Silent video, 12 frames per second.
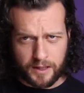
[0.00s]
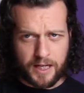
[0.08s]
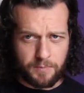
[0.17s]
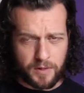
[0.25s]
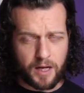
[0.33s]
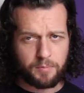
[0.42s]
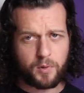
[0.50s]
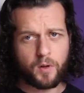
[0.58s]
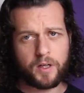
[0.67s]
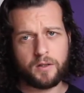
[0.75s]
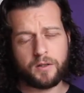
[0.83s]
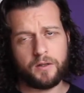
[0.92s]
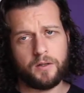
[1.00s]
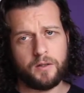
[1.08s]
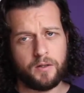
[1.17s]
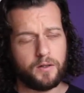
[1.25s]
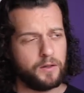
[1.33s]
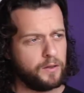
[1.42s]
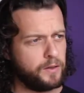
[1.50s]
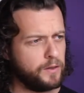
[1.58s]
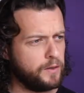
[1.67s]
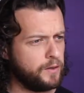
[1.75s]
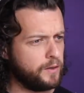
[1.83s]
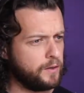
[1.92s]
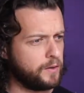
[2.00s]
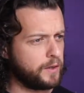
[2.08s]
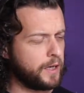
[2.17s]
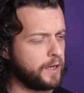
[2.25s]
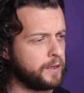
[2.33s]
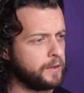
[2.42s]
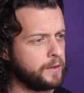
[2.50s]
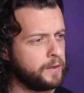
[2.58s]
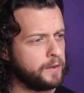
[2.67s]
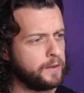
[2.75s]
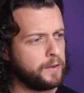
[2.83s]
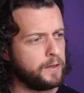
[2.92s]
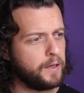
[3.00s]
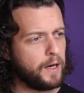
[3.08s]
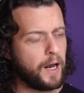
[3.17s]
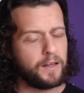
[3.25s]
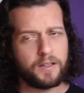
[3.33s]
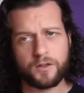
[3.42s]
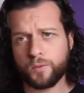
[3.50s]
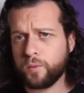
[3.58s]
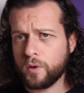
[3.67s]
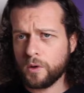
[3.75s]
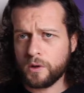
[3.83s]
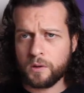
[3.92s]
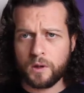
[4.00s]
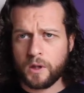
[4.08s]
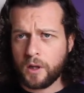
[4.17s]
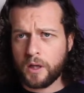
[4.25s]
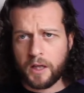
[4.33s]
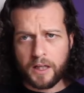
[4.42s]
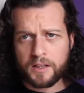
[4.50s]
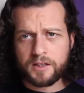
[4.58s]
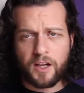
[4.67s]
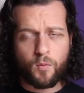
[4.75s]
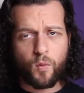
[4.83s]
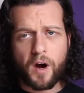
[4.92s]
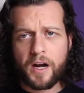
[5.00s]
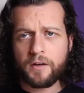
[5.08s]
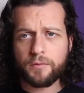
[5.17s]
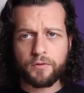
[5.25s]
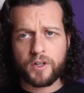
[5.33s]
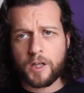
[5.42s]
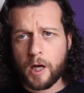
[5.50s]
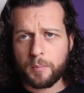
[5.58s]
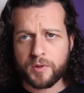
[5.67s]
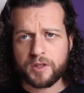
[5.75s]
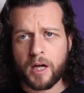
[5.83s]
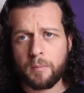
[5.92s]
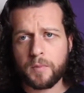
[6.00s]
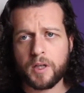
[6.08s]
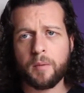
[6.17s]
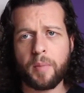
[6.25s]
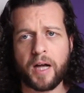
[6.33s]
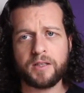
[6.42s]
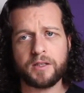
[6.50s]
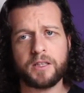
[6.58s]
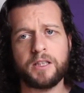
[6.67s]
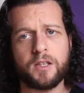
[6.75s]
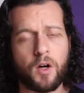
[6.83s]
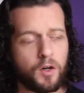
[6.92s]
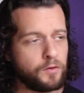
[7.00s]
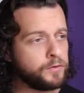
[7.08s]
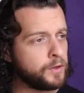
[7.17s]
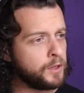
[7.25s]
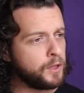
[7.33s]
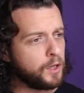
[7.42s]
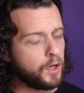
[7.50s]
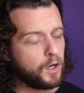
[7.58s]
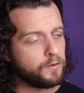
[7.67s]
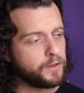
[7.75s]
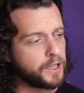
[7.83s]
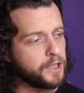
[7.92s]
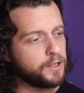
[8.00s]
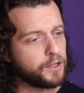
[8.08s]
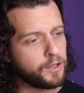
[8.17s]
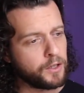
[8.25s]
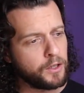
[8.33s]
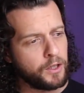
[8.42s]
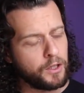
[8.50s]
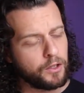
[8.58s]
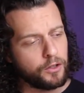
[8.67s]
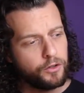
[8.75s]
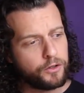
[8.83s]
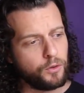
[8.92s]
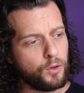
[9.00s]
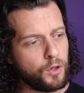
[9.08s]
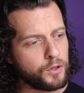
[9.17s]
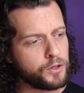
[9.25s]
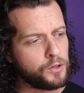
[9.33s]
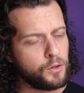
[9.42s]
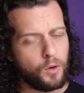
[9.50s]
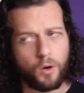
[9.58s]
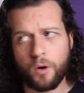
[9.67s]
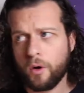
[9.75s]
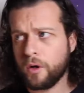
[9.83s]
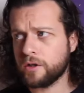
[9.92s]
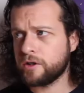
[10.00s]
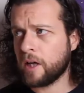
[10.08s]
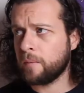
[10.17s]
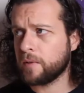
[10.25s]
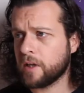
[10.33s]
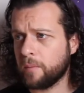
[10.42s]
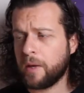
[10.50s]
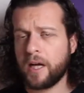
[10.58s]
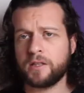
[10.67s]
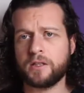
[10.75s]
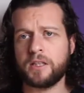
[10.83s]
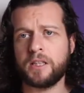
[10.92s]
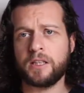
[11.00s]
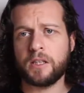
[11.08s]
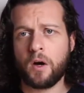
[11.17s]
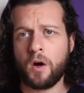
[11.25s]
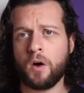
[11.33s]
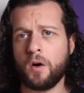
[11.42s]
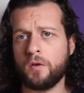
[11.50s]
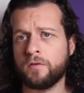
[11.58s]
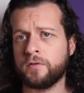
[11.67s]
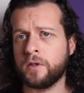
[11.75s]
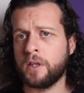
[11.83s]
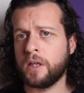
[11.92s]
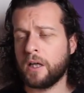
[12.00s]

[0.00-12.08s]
keep that point, okay? And this will in some way free up some capacity of either thought or some capacity of